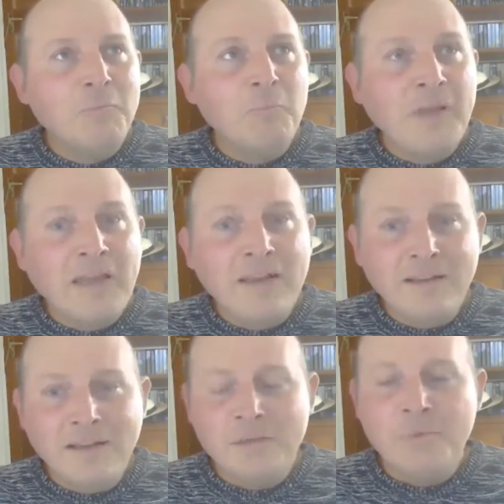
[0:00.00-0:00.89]
big
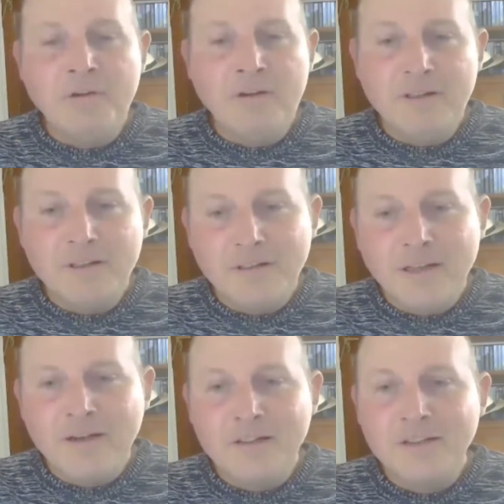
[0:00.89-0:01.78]
experience and
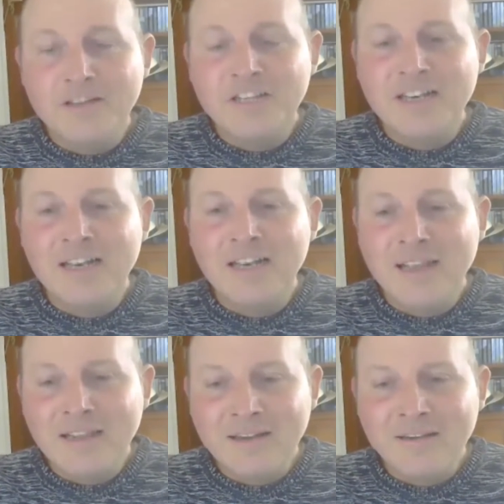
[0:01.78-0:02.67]
it's such a
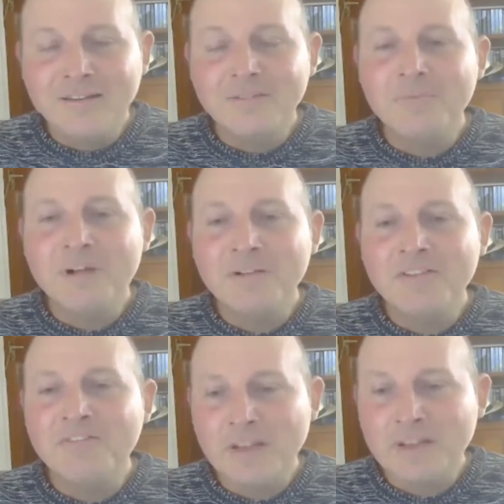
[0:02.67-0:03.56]
layered,
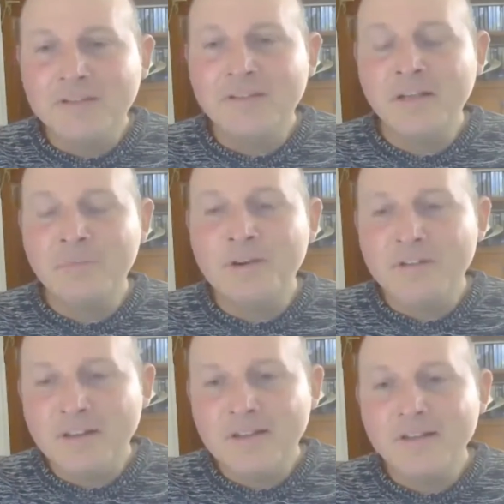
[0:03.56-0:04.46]
multifaceted
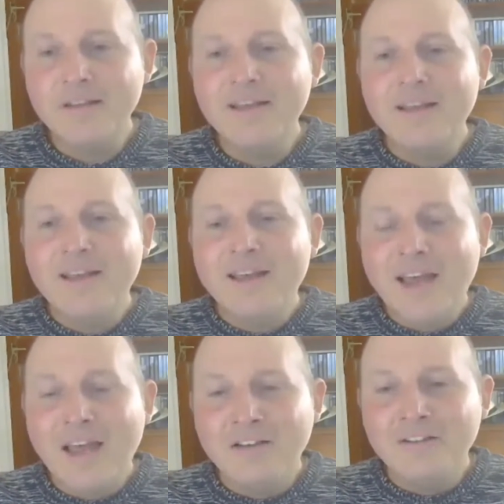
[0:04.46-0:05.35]
experience. Mm.
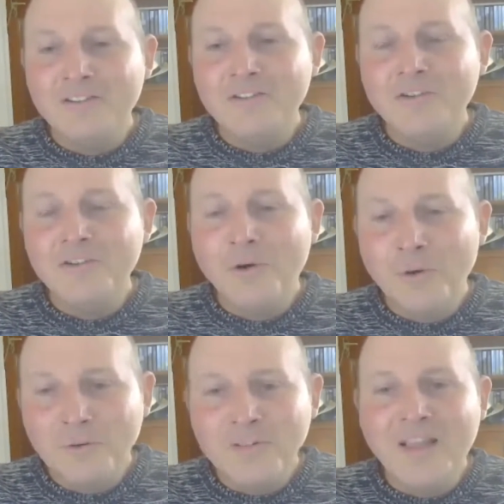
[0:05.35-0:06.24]
And to
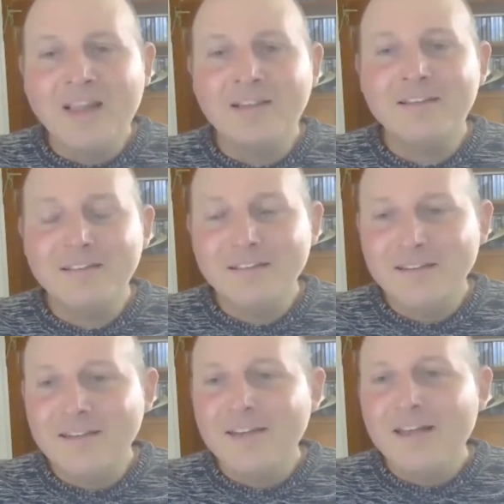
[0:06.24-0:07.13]
hold that,
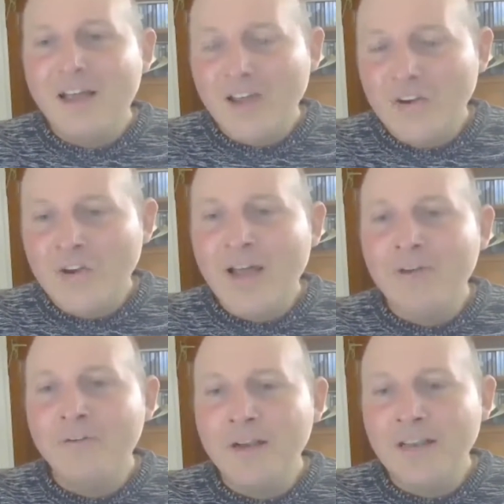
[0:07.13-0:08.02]
you know, I
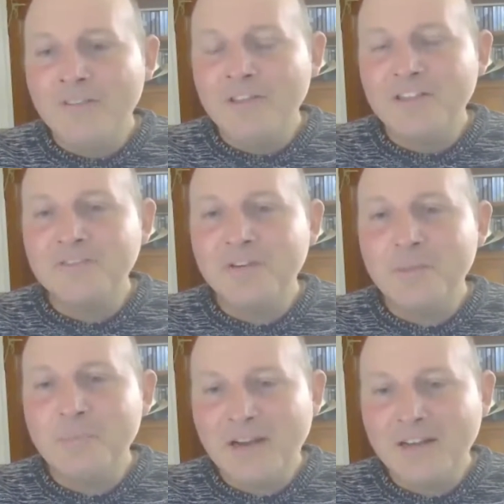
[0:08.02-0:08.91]
really have such
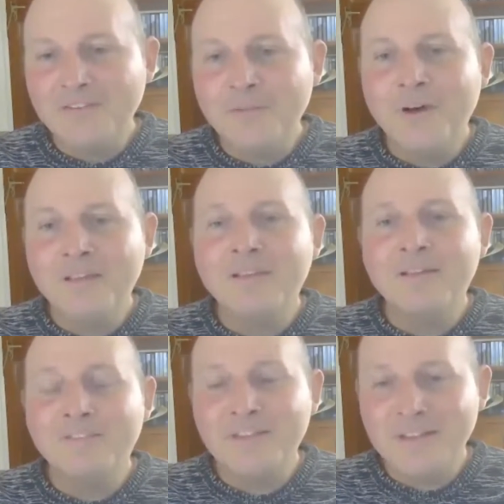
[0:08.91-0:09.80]
respect for other
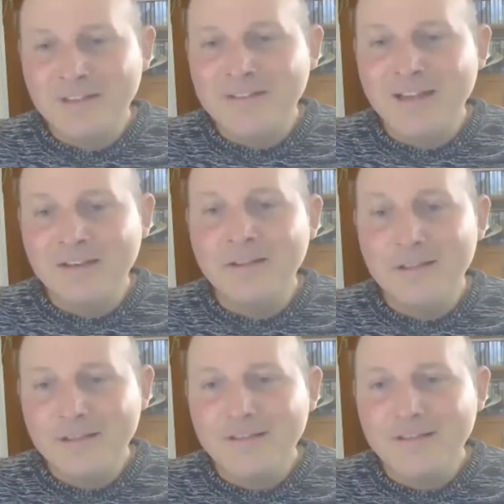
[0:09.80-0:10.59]
facilitators